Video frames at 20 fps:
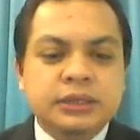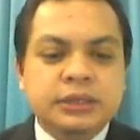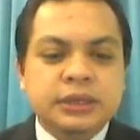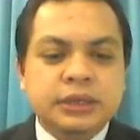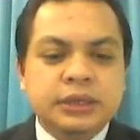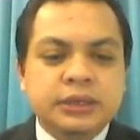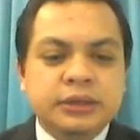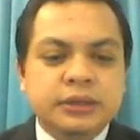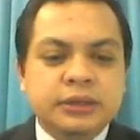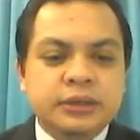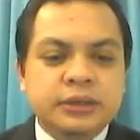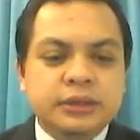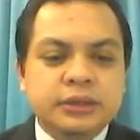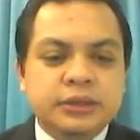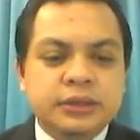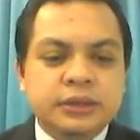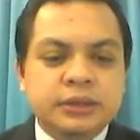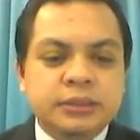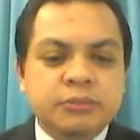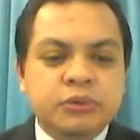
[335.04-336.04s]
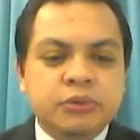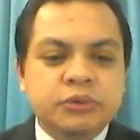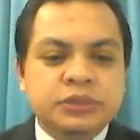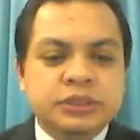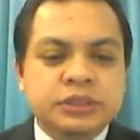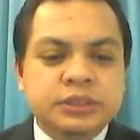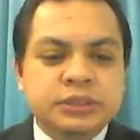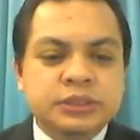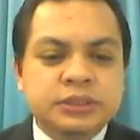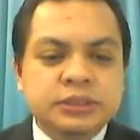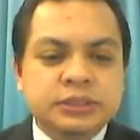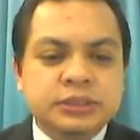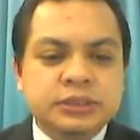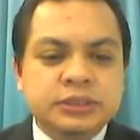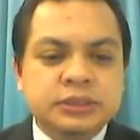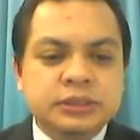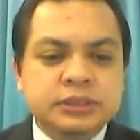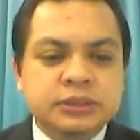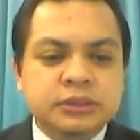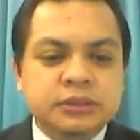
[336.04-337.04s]
their
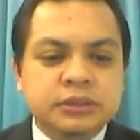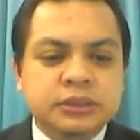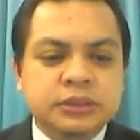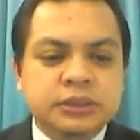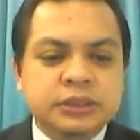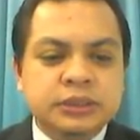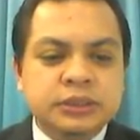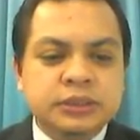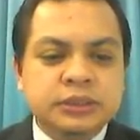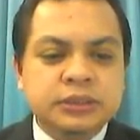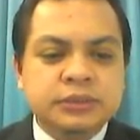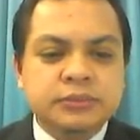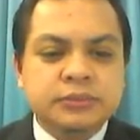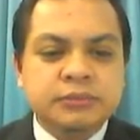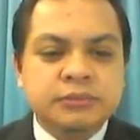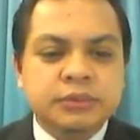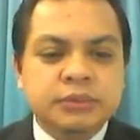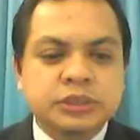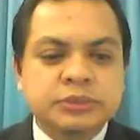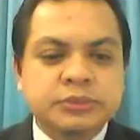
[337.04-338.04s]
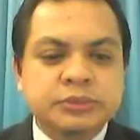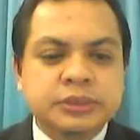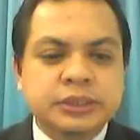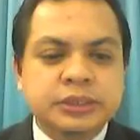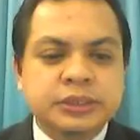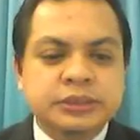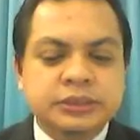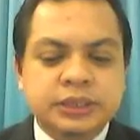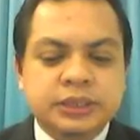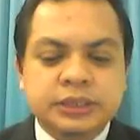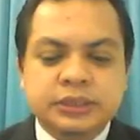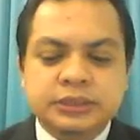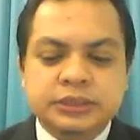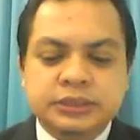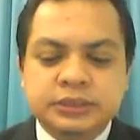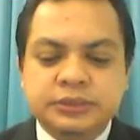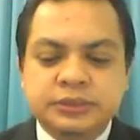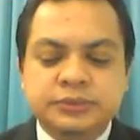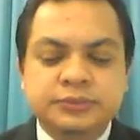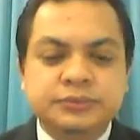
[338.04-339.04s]
emotions on the measurement list
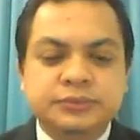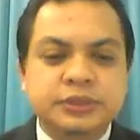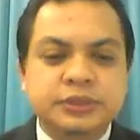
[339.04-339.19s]
checklist.